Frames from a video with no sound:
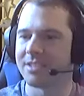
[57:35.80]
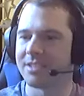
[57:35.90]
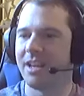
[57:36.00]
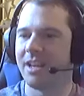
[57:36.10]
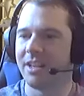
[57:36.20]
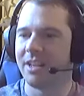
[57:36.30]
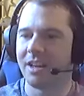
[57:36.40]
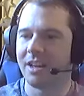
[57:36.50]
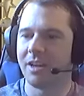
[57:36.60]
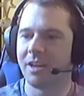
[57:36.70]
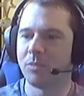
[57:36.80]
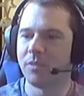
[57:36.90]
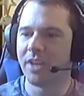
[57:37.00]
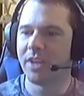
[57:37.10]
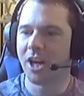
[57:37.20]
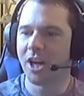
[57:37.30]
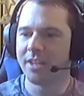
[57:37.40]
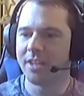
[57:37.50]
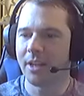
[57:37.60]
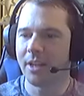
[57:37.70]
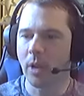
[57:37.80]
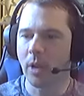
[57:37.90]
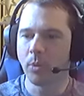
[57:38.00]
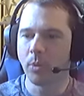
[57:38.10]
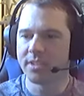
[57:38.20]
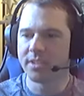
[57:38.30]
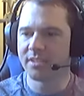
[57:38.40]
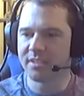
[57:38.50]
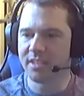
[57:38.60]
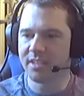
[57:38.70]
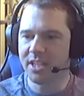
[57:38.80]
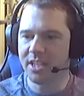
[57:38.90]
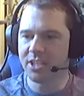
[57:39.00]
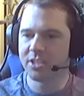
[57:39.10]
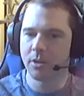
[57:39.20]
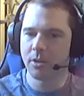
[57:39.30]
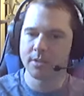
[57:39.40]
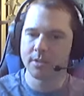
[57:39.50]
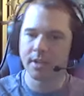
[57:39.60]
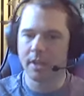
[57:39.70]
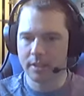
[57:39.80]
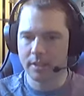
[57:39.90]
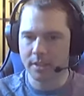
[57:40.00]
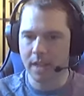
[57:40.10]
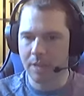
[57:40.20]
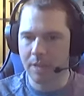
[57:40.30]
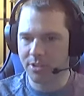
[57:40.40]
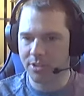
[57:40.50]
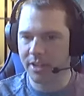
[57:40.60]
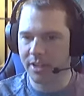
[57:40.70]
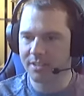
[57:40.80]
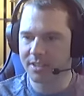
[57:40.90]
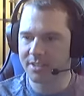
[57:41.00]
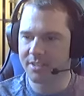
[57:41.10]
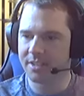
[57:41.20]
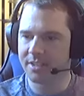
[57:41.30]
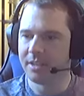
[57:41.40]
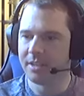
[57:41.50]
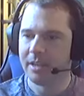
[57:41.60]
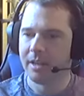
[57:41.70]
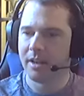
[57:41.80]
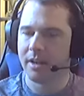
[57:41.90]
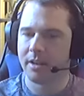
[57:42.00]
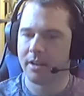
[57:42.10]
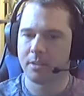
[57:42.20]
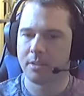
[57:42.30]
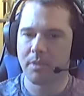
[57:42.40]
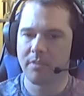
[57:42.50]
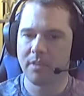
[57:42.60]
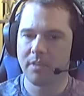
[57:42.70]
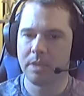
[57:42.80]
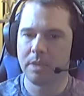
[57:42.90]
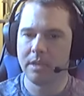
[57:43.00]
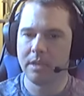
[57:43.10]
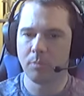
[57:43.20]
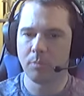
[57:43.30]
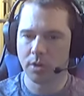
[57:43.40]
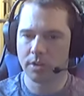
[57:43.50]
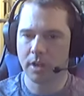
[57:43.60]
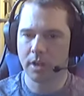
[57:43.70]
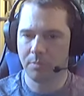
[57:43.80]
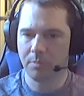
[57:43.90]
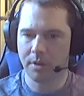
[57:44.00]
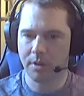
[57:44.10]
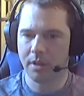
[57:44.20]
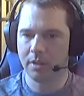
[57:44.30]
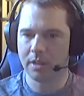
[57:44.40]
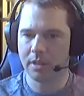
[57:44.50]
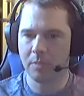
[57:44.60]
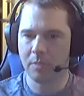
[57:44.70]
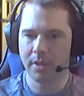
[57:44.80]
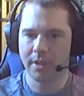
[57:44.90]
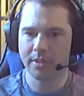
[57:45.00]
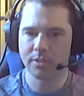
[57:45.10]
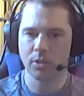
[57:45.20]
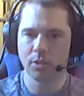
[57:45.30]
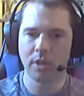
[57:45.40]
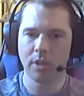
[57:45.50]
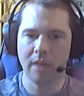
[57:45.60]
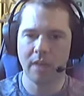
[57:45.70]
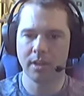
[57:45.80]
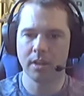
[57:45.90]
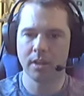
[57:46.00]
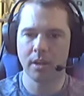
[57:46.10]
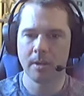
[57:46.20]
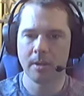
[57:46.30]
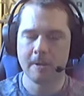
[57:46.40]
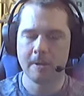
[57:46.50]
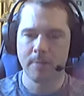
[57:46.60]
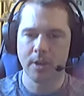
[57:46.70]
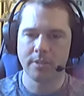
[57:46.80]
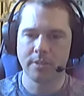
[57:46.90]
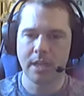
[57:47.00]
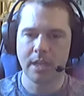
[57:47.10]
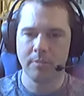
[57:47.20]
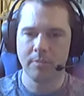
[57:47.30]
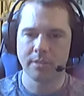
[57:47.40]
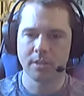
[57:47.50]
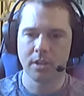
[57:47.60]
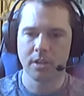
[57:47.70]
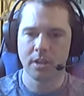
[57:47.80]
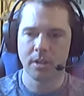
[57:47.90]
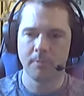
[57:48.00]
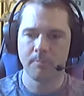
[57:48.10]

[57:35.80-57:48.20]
and moving on, like Rainbow Six Siege. So it's a game that's already existent. It's a PvP more type gameplay. So you have like a team that's gonna